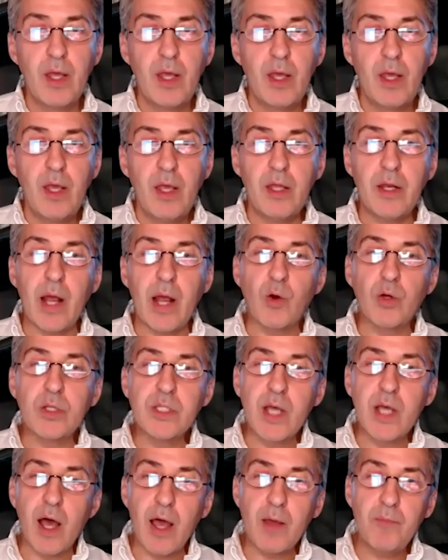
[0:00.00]
In Our
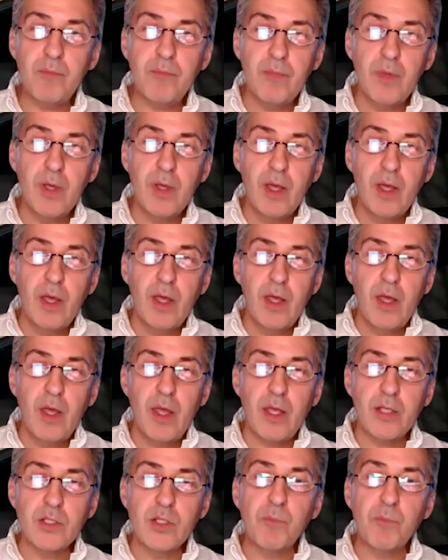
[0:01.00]
Time is a